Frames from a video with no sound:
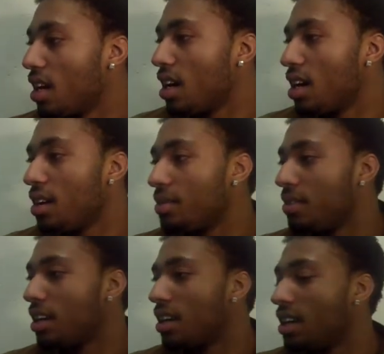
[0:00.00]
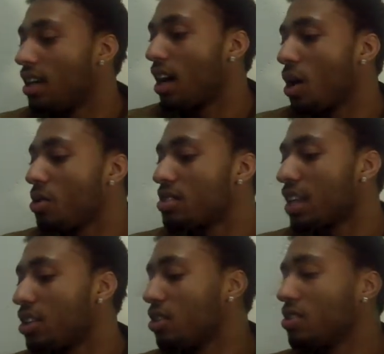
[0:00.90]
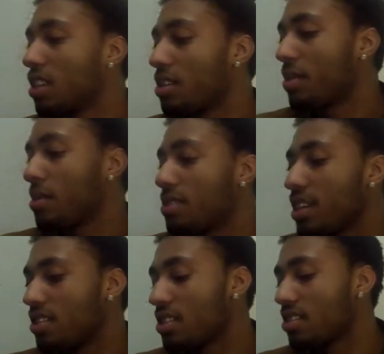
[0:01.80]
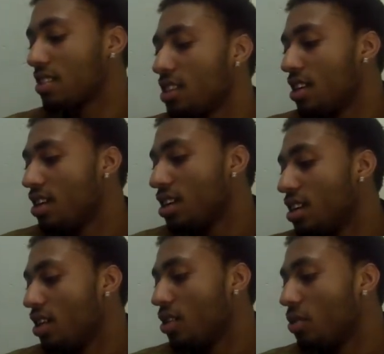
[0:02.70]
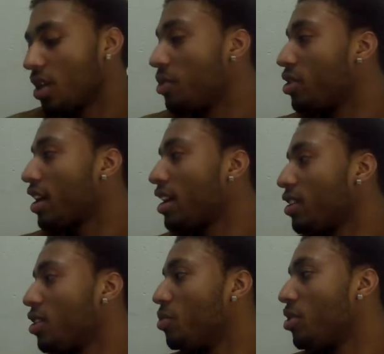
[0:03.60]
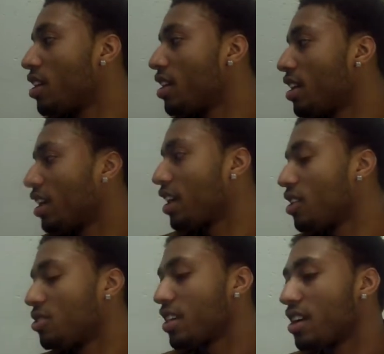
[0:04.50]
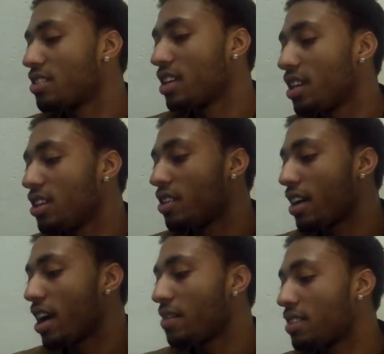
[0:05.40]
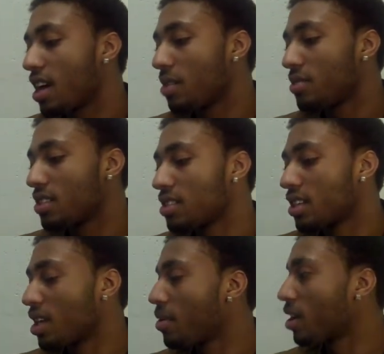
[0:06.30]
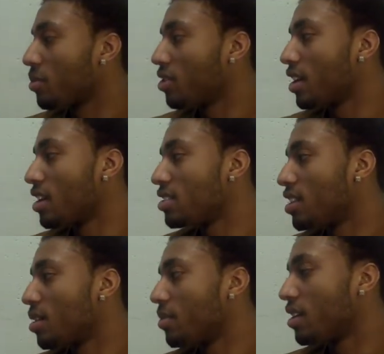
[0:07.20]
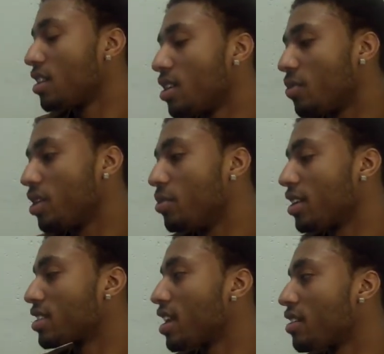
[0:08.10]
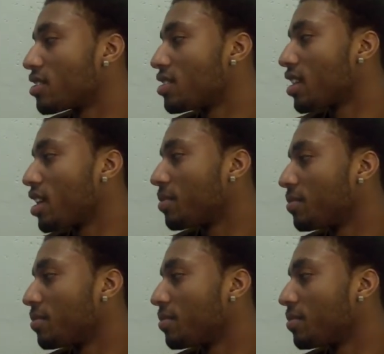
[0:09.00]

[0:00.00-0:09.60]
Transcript: I wouldn't say loose. I would probably say just we communicated a little more. Like Coach Gale said during the halftime, just keep our communication up and really bring it together as a team.